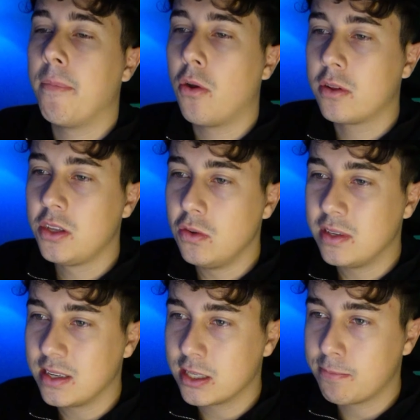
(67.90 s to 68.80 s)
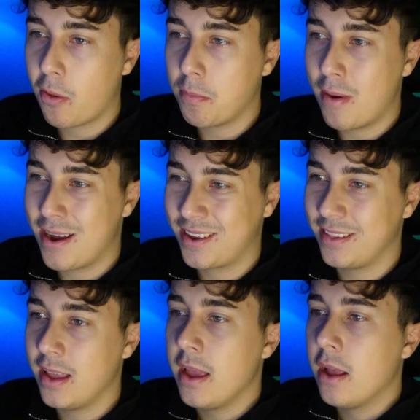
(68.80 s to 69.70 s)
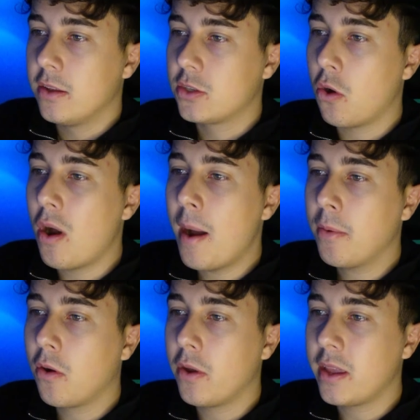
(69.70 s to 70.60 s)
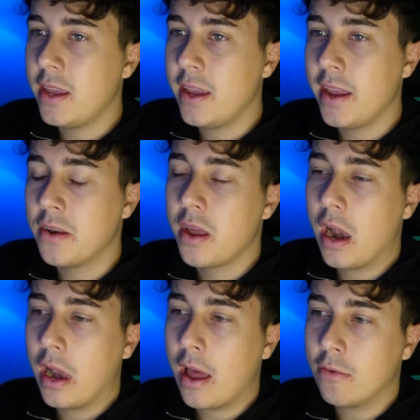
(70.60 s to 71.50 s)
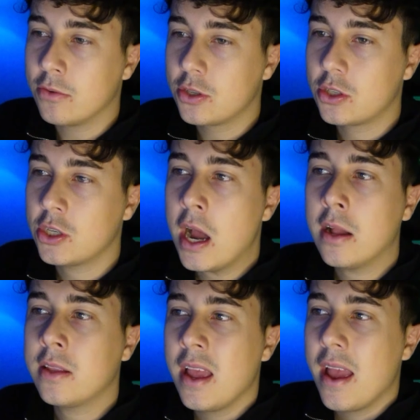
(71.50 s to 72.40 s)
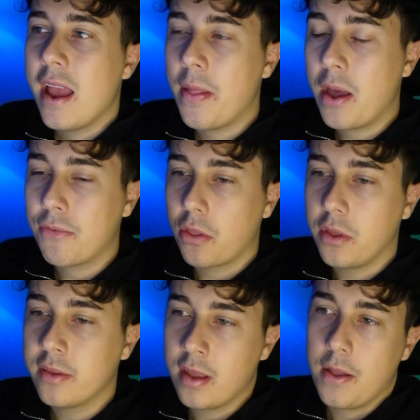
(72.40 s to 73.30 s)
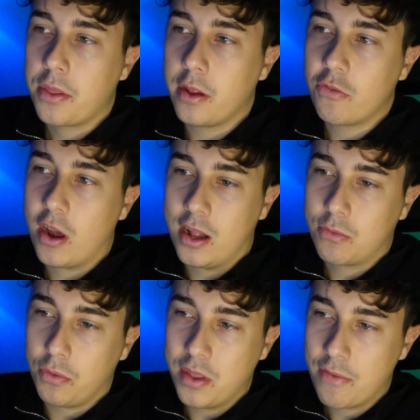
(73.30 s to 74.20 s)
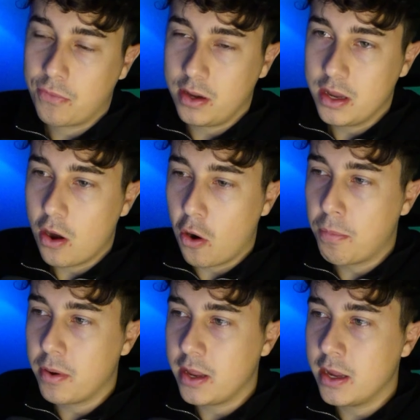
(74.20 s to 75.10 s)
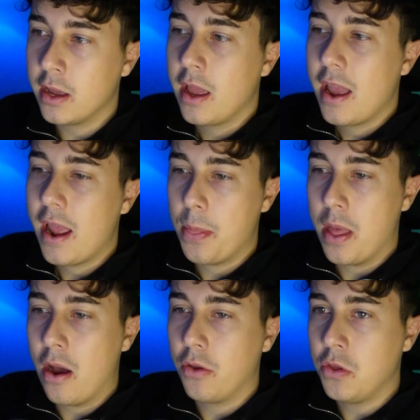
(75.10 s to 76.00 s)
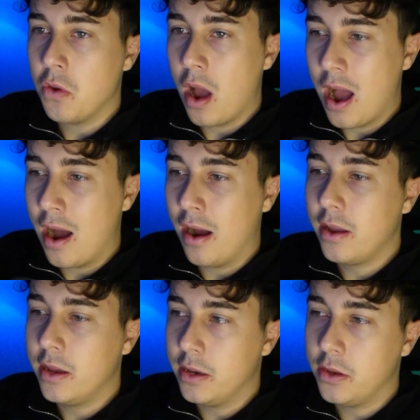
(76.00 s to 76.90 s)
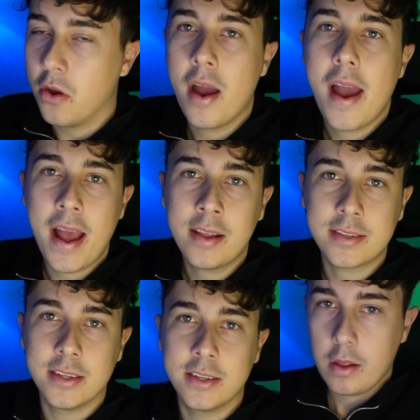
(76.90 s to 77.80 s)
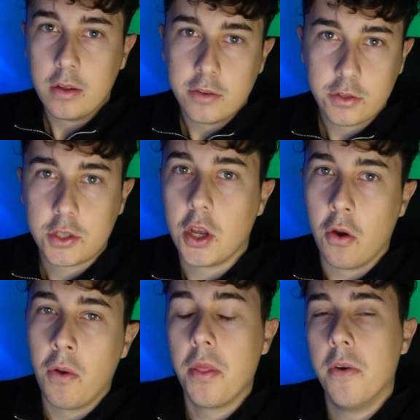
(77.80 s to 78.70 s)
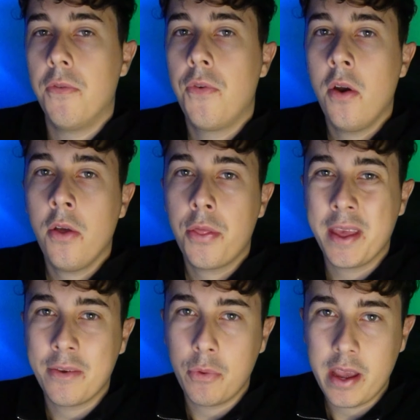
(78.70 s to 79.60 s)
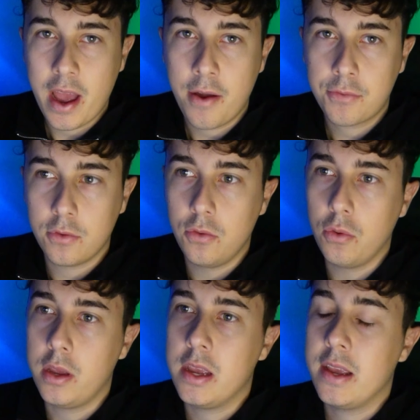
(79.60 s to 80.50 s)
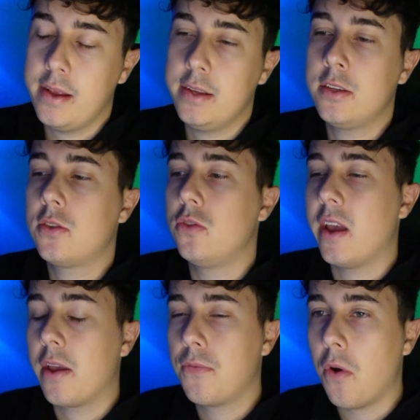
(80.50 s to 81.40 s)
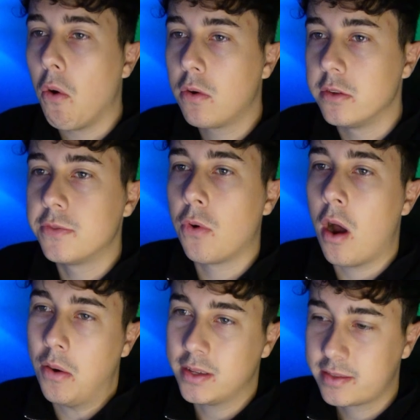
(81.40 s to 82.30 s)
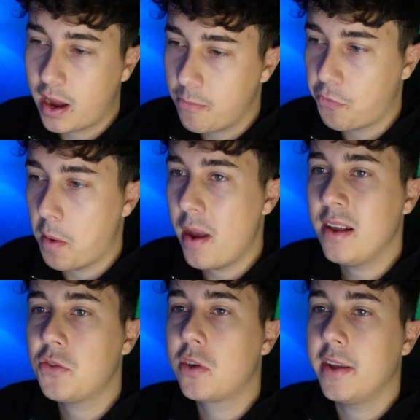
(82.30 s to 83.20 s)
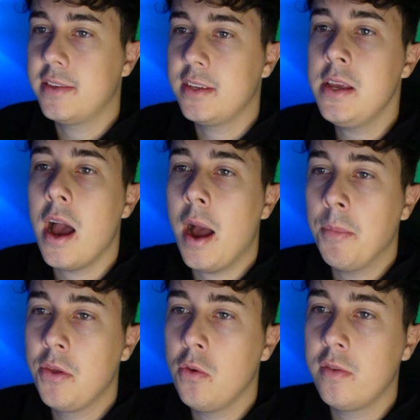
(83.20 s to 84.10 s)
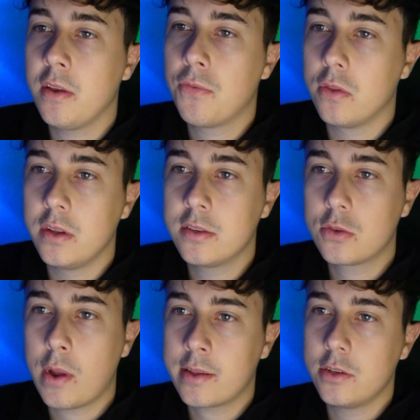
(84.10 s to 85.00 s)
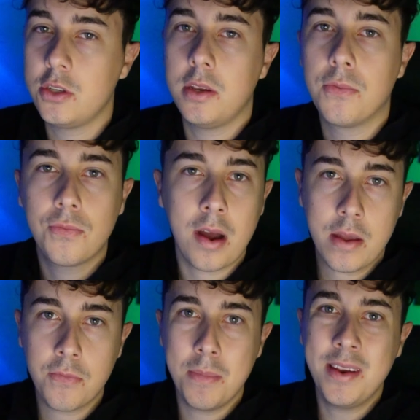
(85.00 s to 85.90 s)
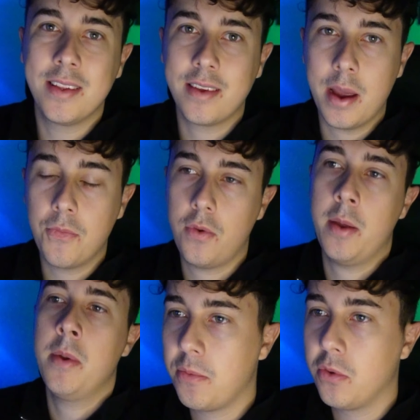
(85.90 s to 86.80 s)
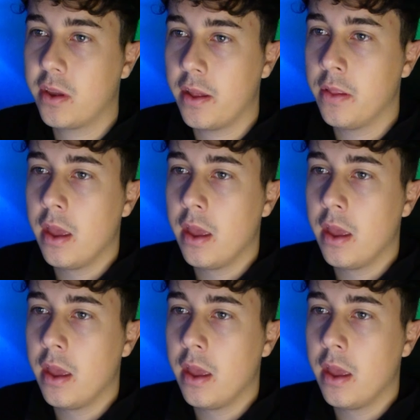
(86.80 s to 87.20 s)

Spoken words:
not using the spot market. So I'm going here in launch chart, and after this, the chart will definitely open here, and now you are in your asset. So the first thing we have to do here is to take focus for our time frame. As you can see, I'm using for this strategy the 5-minute time frame. You can